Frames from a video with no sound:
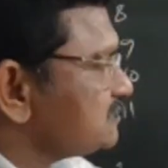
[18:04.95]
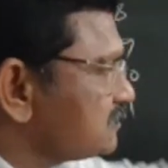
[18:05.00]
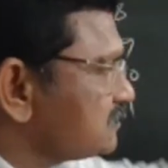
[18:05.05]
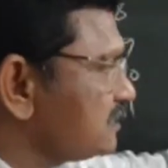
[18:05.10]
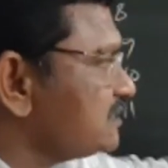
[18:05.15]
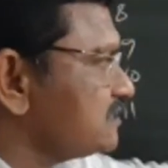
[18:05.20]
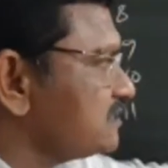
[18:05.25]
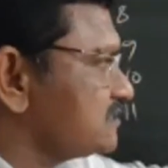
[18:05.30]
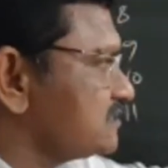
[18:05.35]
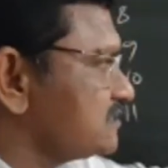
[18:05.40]

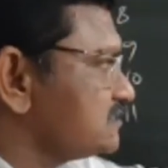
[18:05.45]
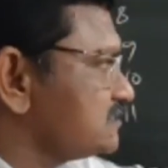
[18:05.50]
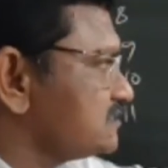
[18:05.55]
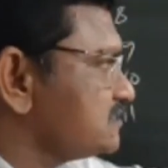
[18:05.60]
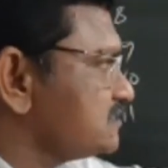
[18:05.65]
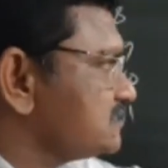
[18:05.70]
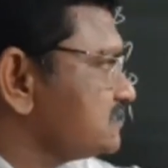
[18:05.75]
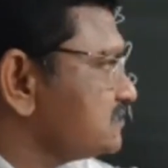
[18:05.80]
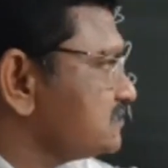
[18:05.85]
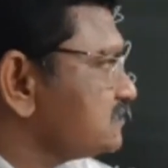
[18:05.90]

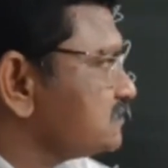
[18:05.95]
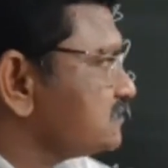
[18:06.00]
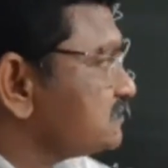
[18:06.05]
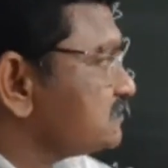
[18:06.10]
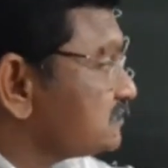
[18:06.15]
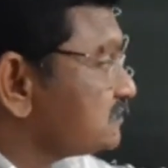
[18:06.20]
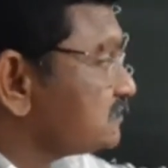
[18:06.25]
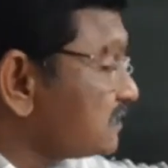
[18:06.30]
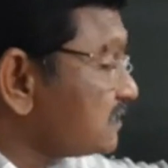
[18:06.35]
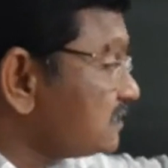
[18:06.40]
third
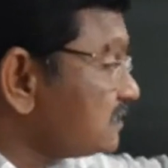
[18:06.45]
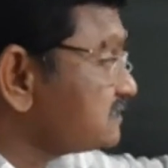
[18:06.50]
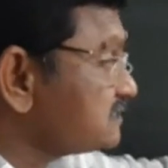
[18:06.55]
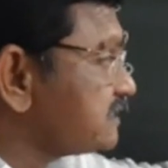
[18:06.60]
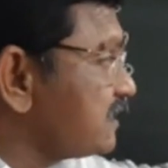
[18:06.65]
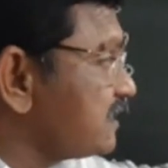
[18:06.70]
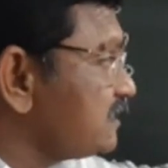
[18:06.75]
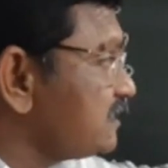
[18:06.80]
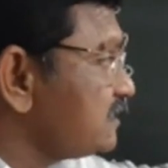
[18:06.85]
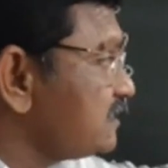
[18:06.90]

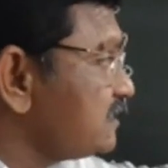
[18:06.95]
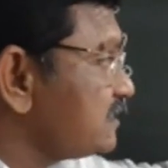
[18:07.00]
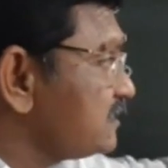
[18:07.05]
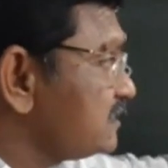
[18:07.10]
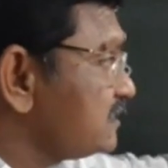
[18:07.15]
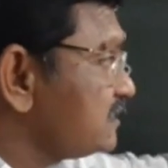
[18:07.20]
cell